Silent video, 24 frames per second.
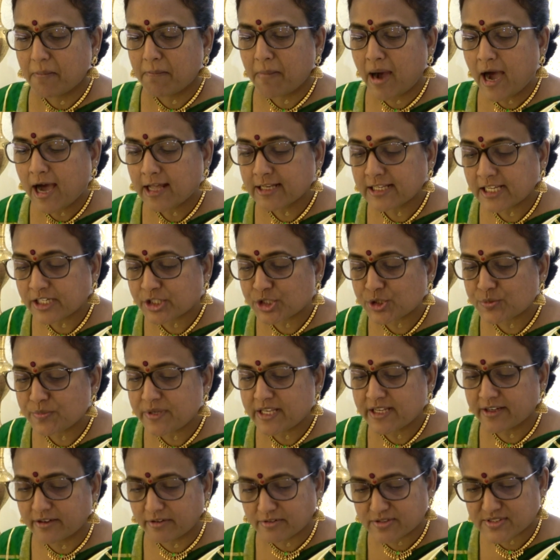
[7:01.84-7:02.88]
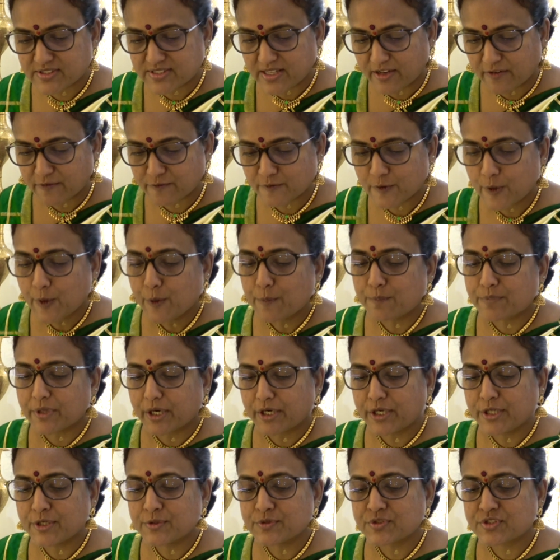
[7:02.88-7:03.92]
Mahalakshmi herself
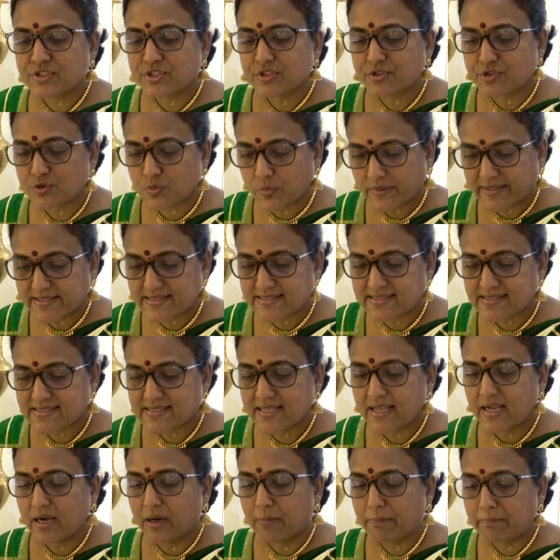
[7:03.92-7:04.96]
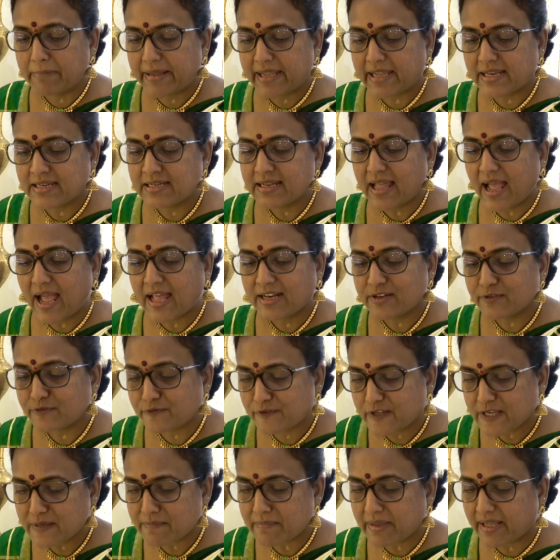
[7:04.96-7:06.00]
produced twins, a male and a
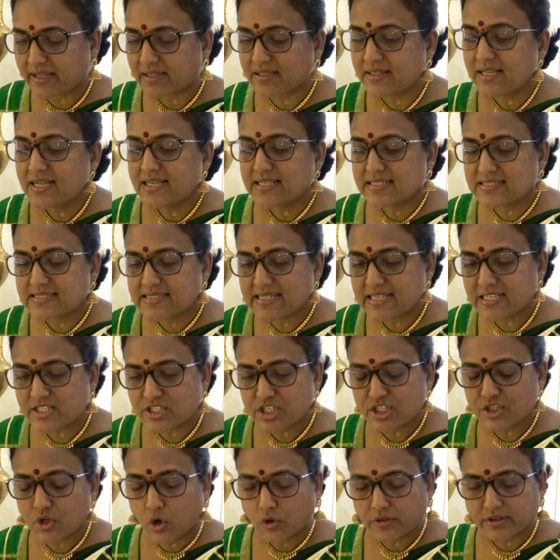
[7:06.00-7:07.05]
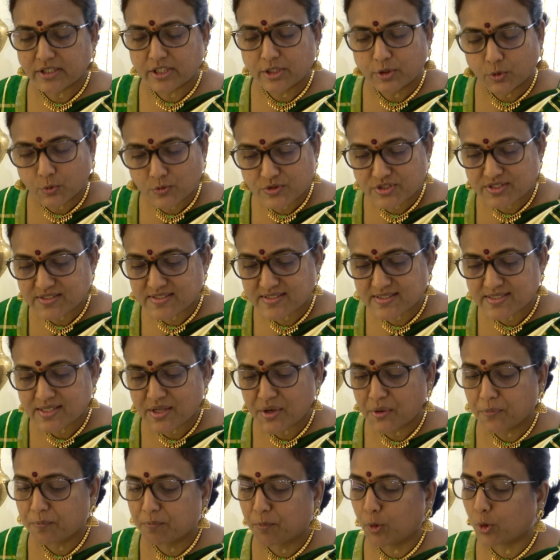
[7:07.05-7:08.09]
female, seated on the lotus,
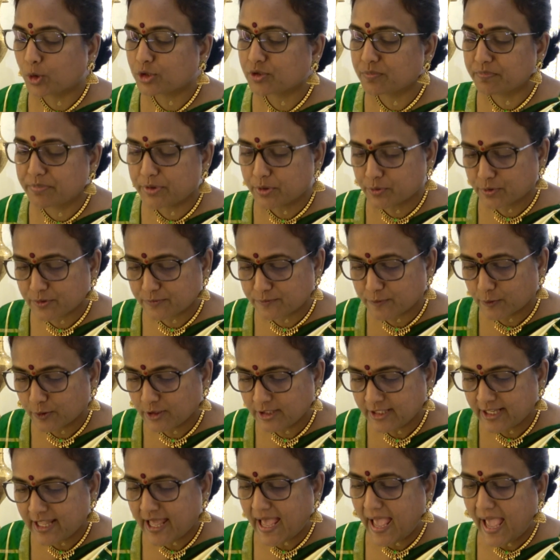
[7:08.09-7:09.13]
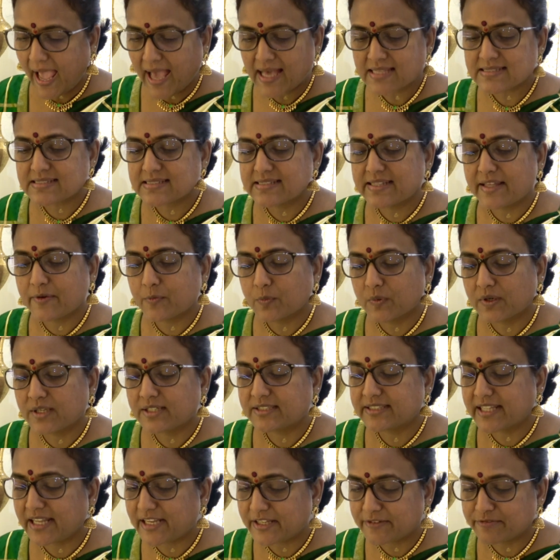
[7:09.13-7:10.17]
both beautiful as they were
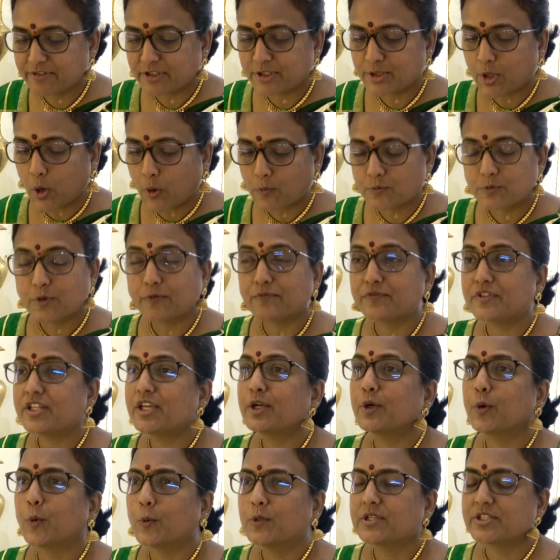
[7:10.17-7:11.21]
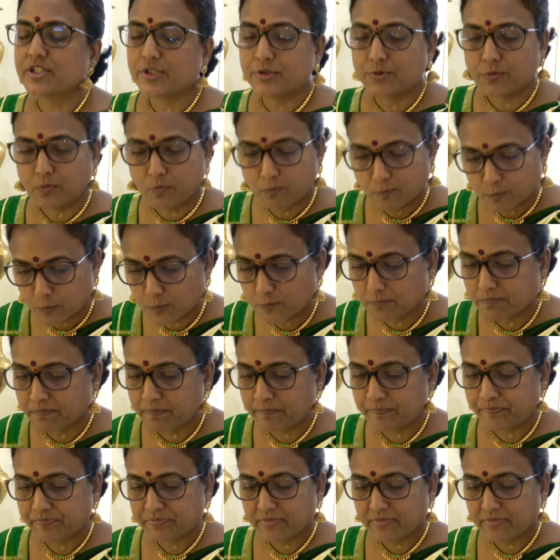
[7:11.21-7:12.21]
delivered out of the golden womb.